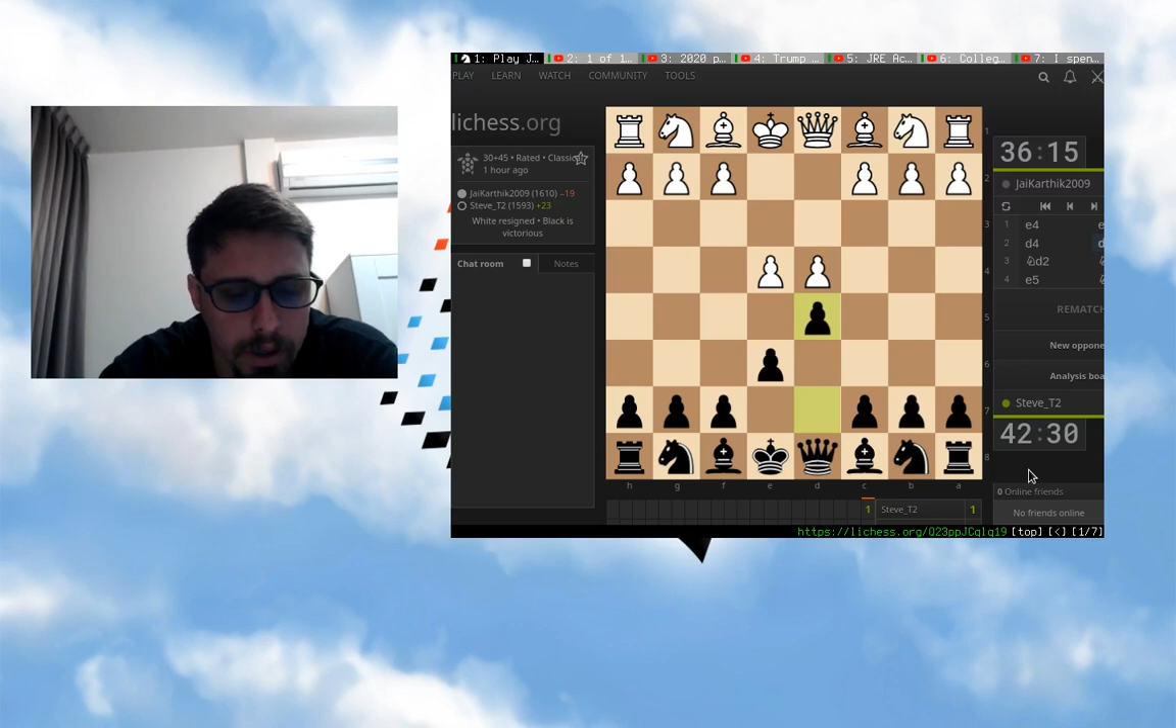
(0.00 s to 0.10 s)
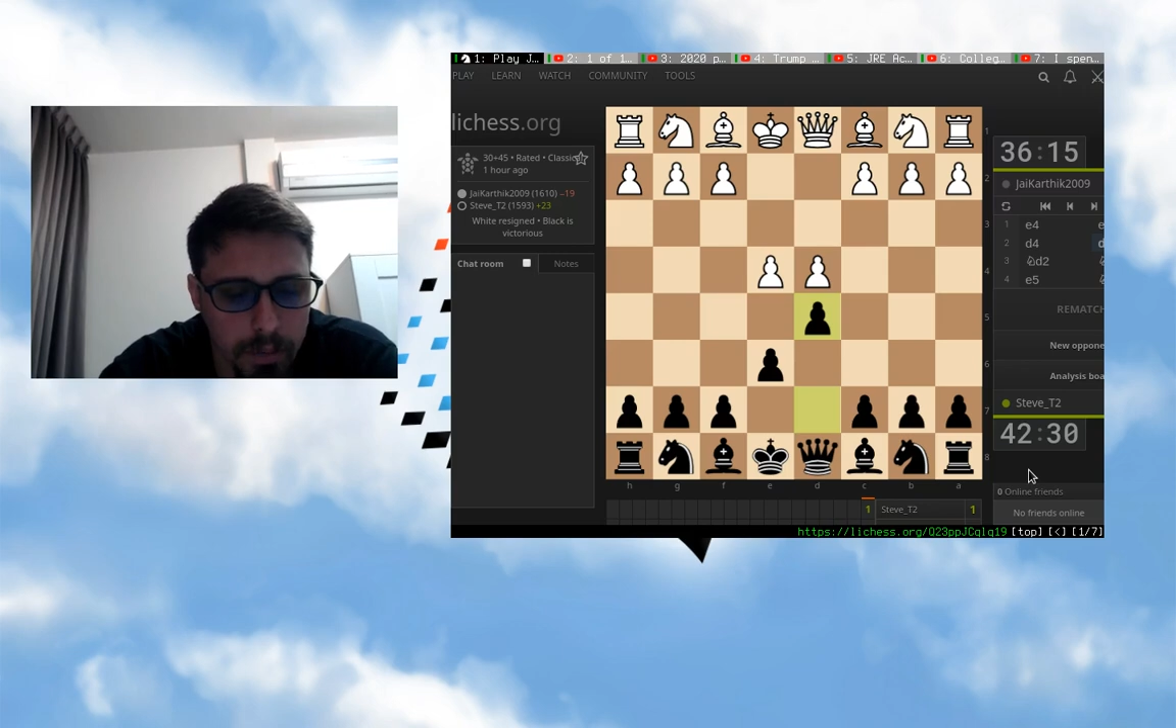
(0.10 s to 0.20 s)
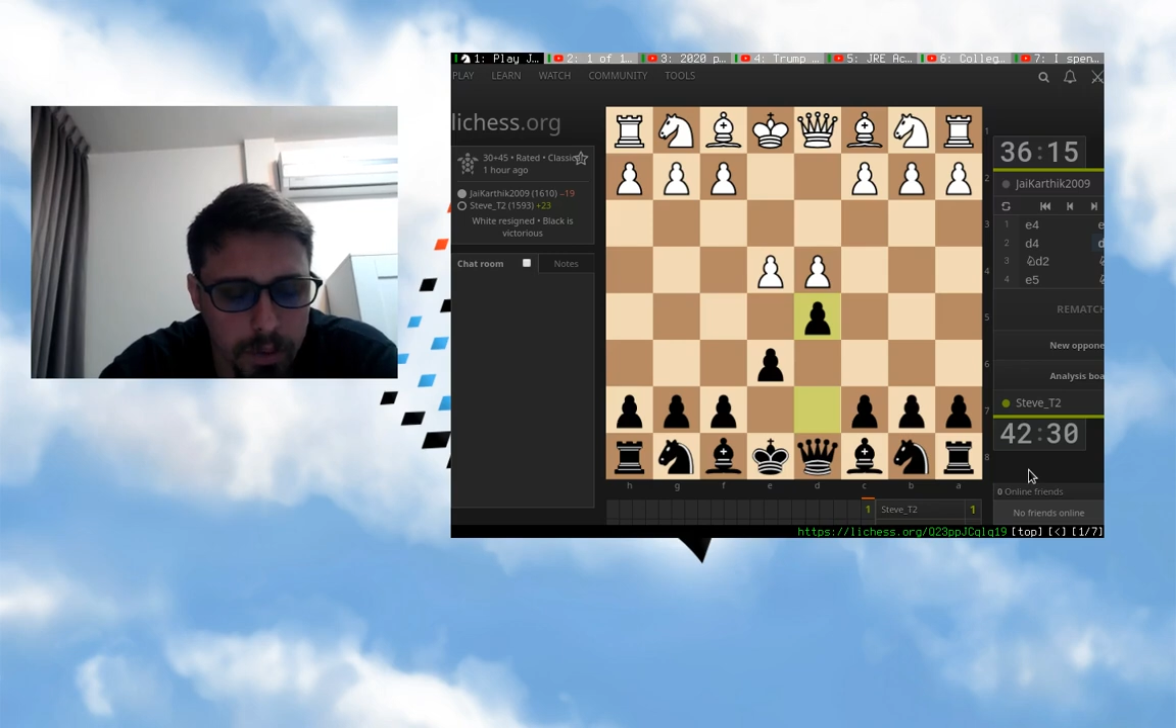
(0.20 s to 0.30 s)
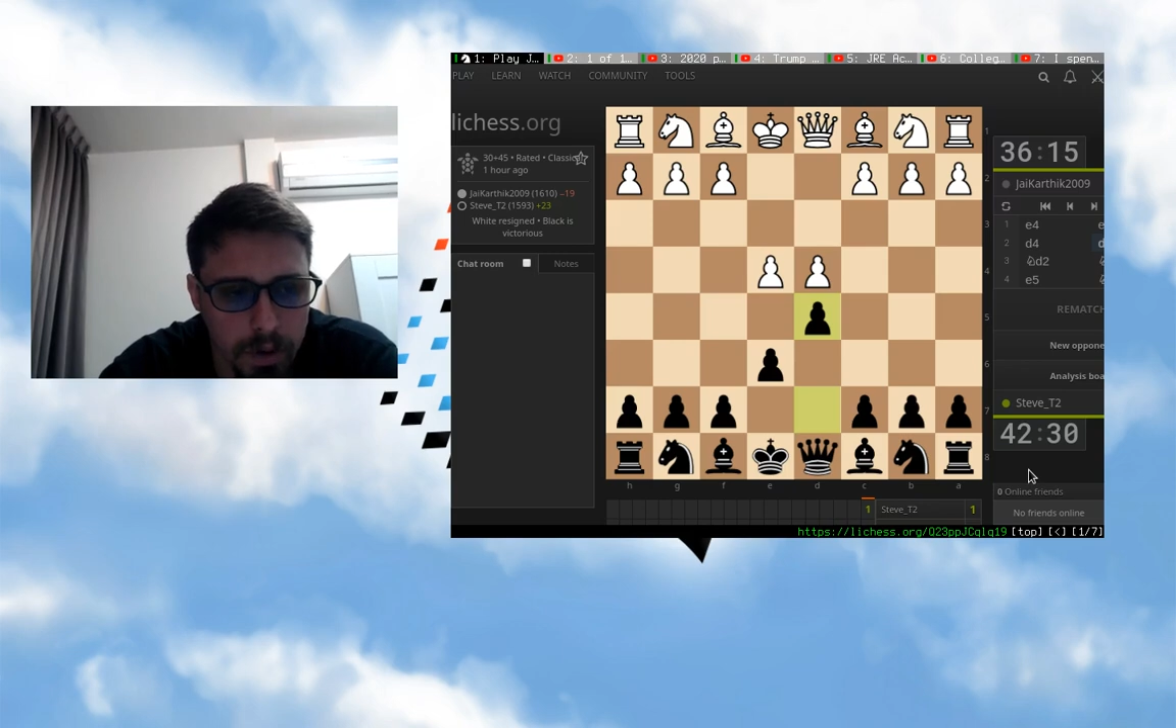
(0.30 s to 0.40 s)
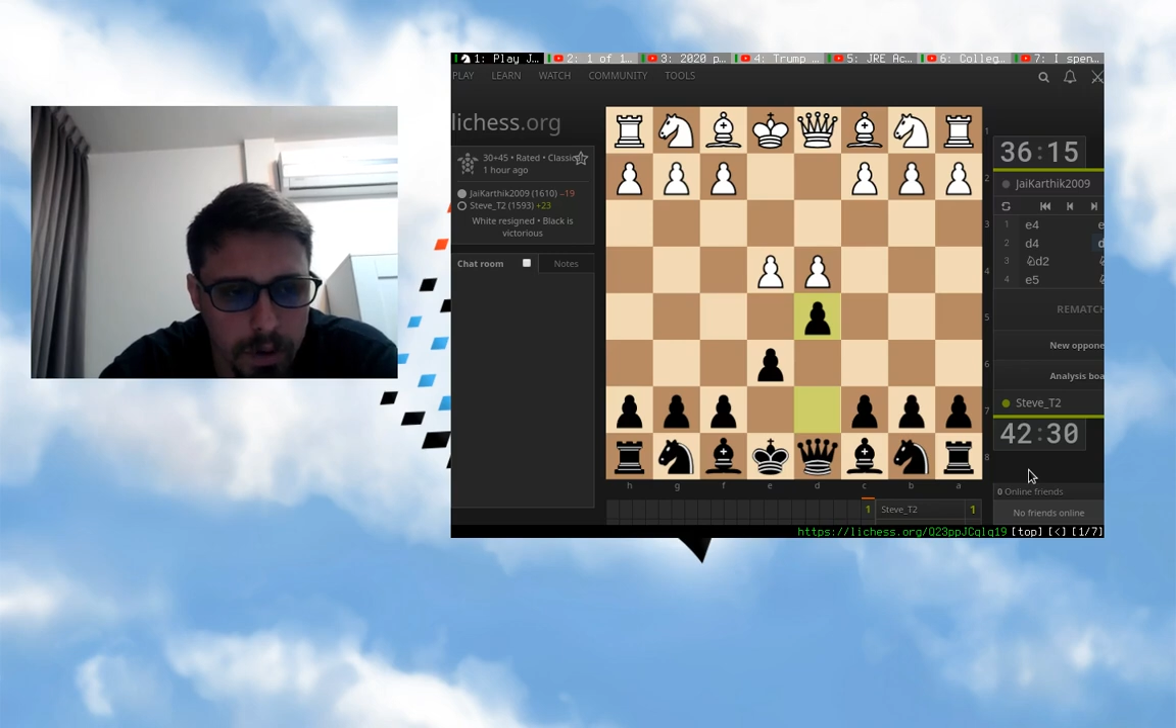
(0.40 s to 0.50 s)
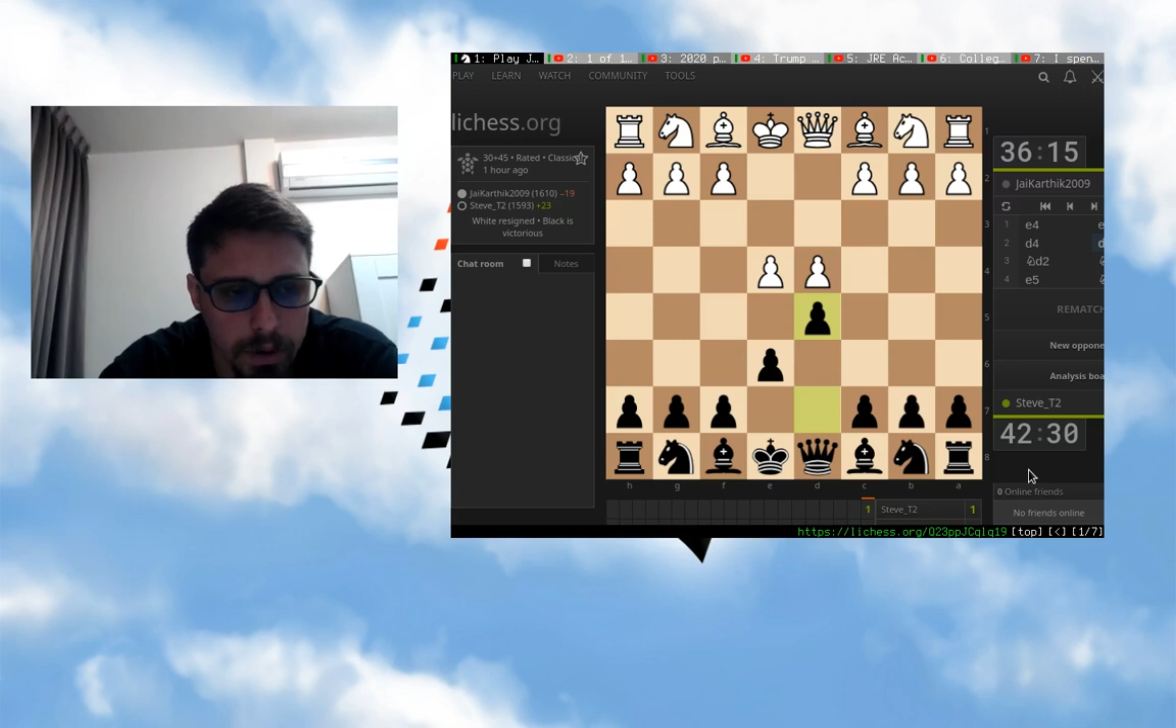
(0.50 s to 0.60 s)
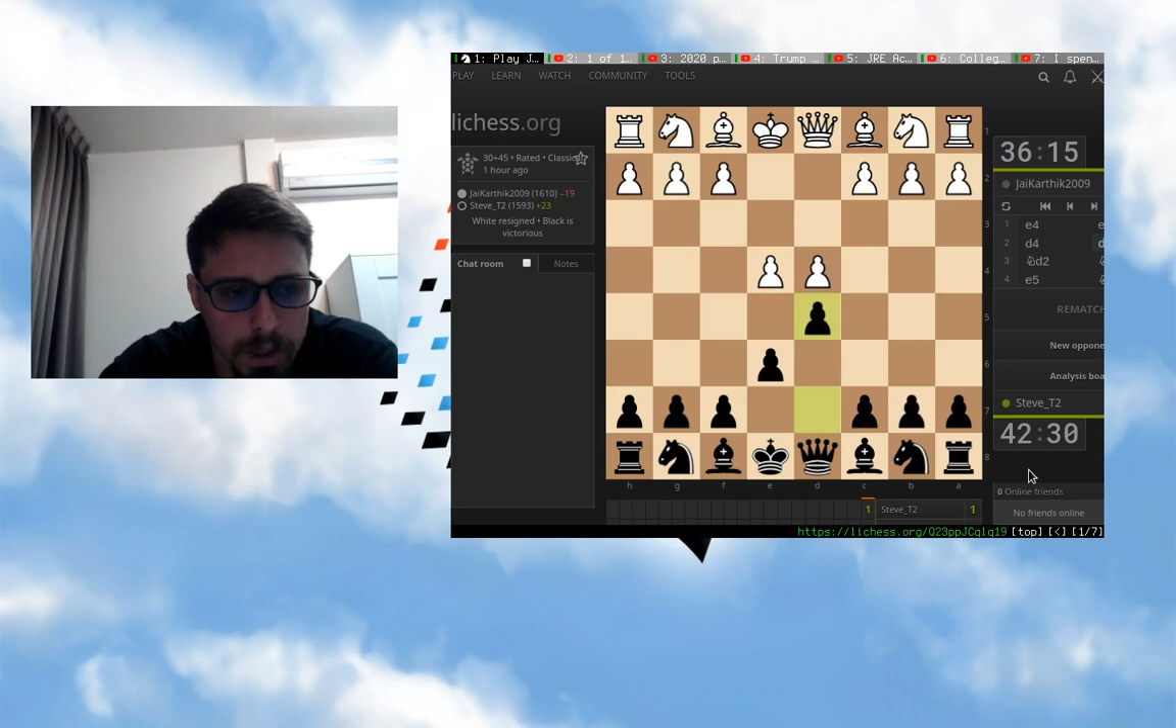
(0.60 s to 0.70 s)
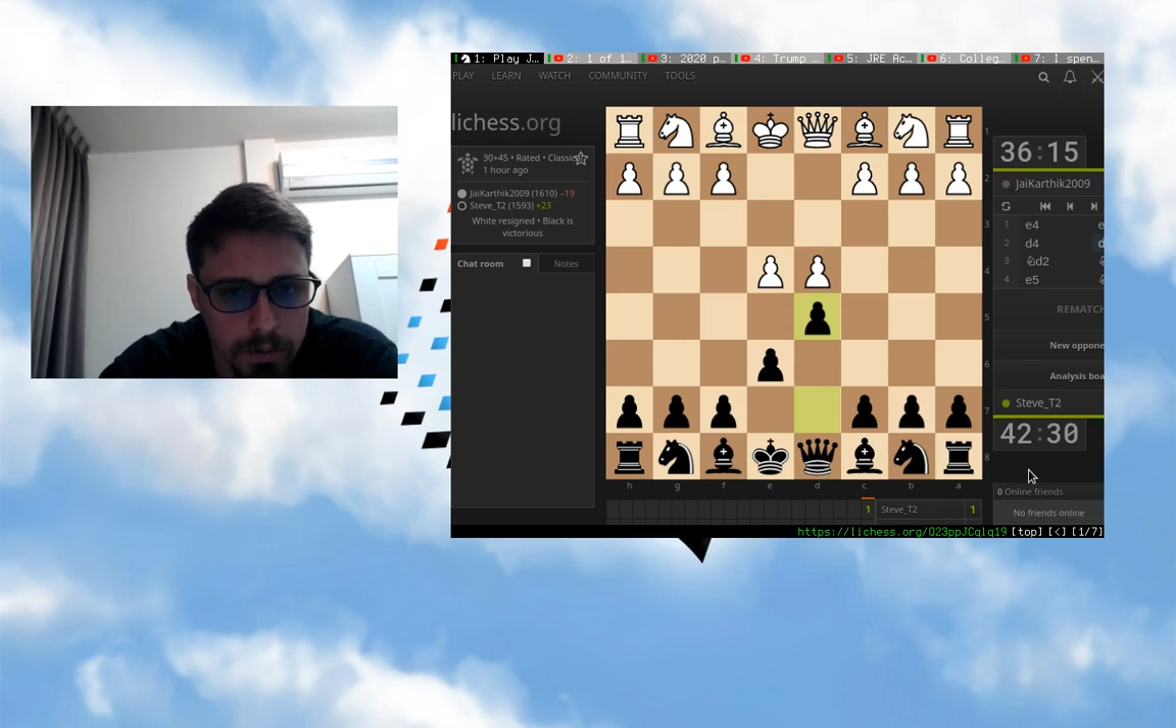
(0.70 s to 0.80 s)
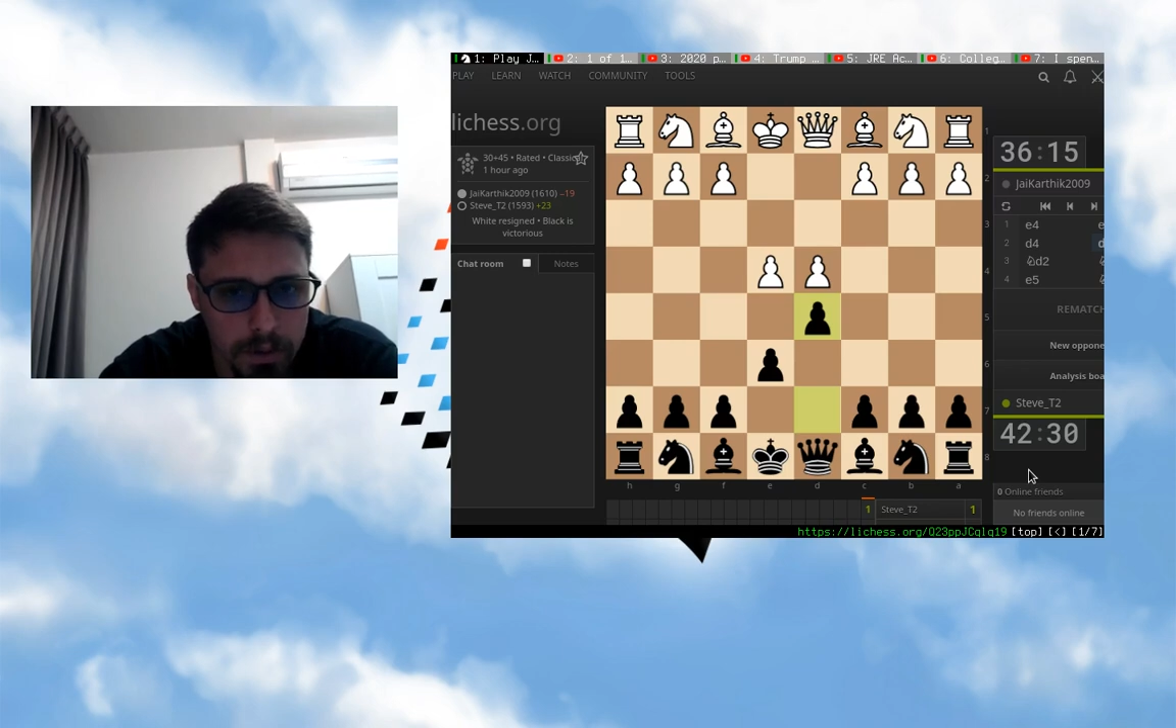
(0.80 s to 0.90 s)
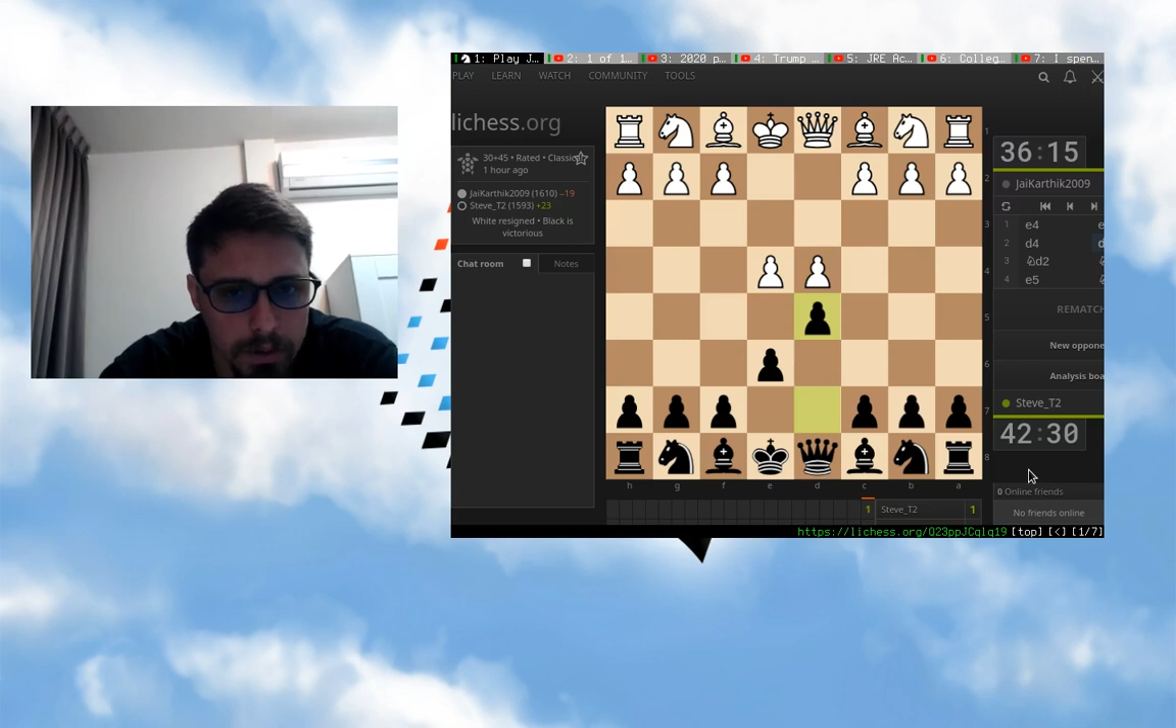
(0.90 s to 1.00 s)
for our
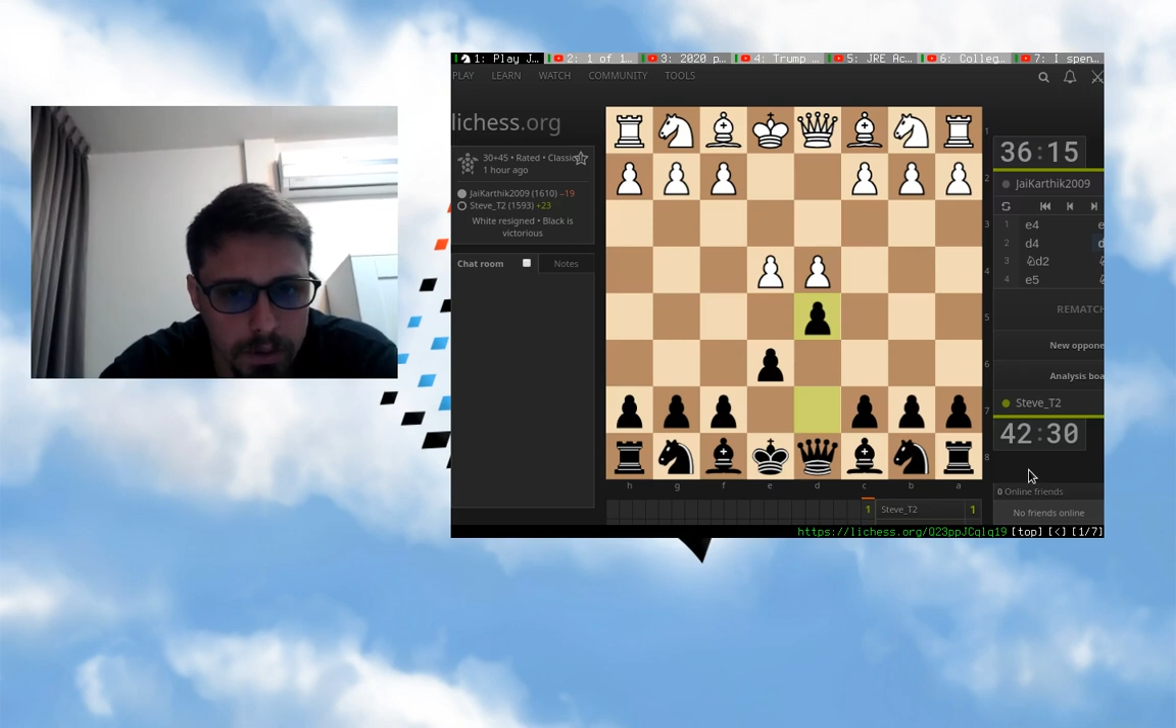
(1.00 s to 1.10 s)
level.